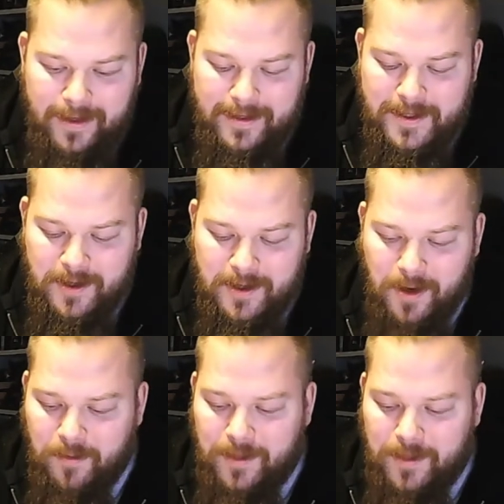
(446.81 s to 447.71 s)

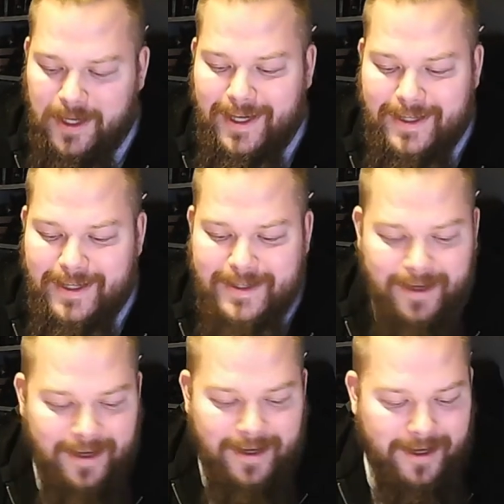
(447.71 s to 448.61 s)
So we need
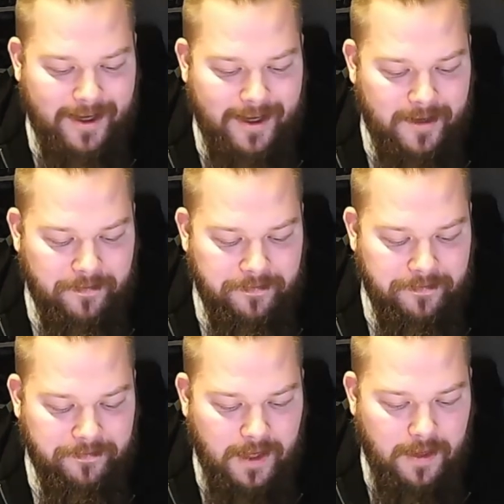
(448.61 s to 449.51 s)

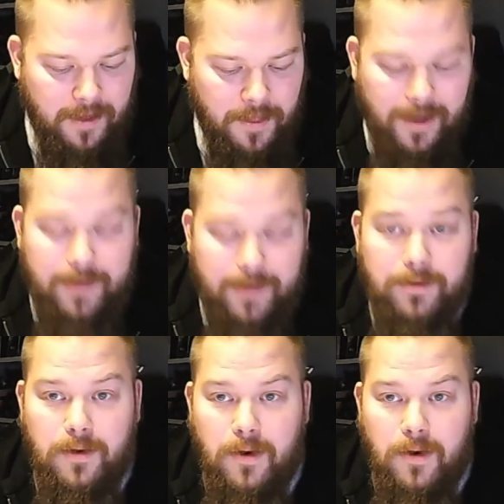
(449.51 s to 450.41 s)

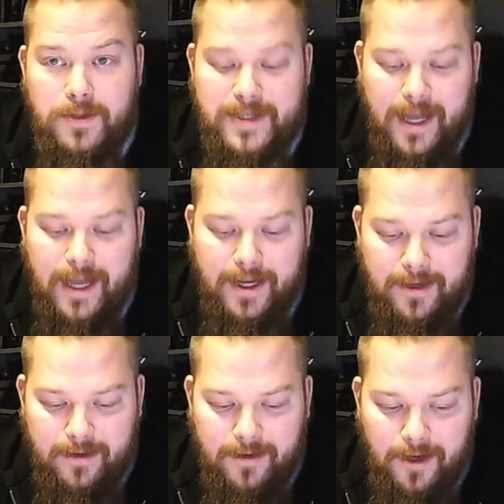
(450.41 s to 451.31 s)
Thranduil on Stag.
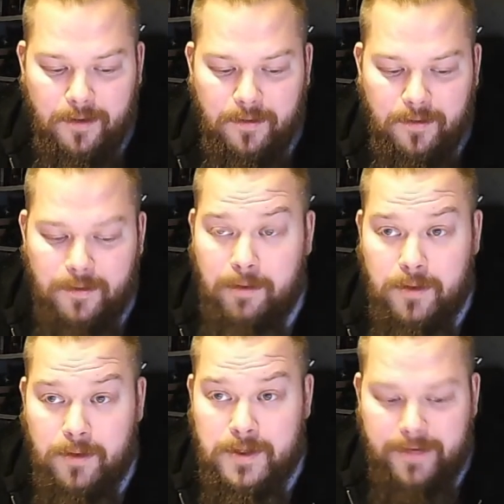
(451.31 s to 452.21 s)
I know there
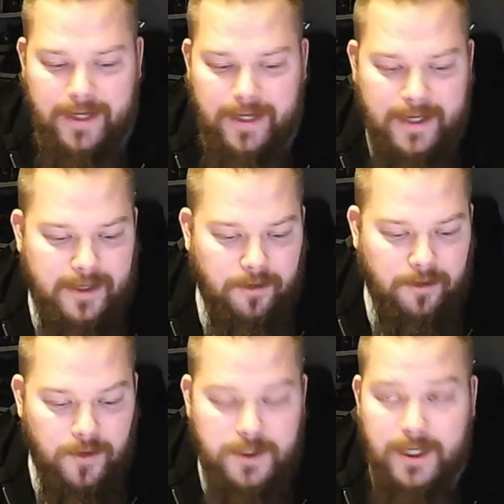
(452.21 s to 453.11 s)
was a fantastic
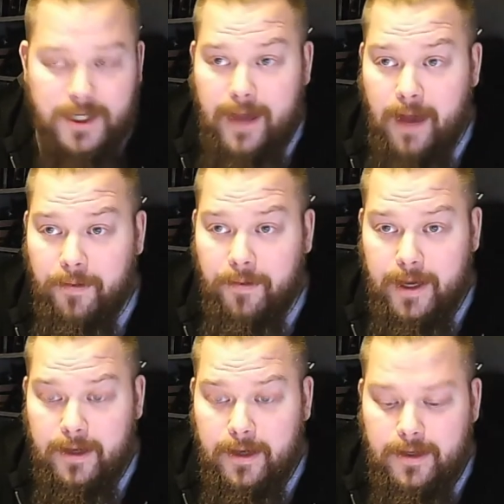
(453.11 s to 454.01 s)
conversion kit out
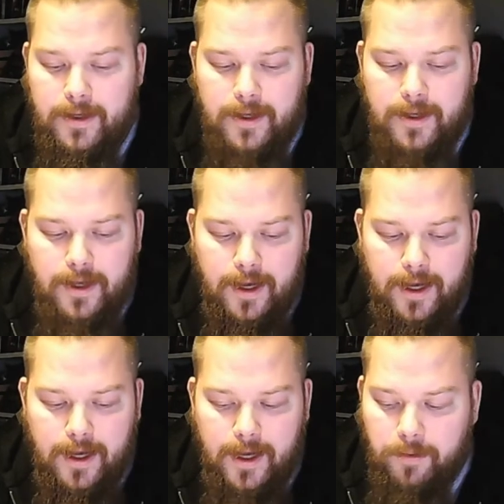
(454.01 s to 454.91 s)
there,
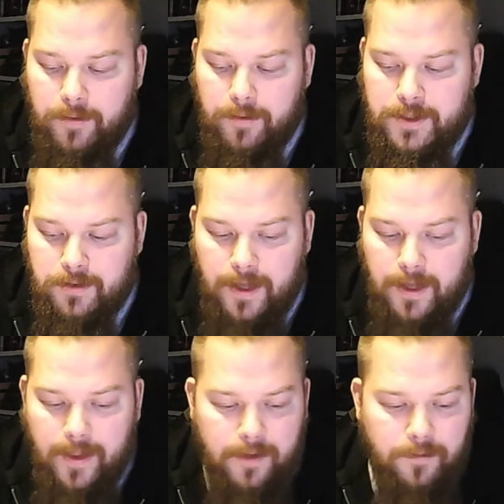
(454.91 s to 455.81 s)
but we do need
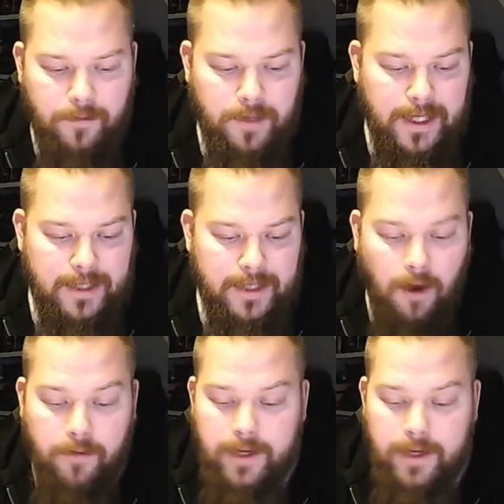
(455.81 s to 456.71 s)
that. We need the
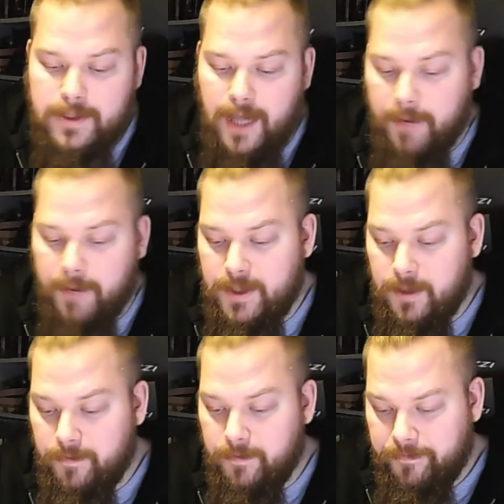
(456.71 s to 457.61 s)
Arnhill's Captain.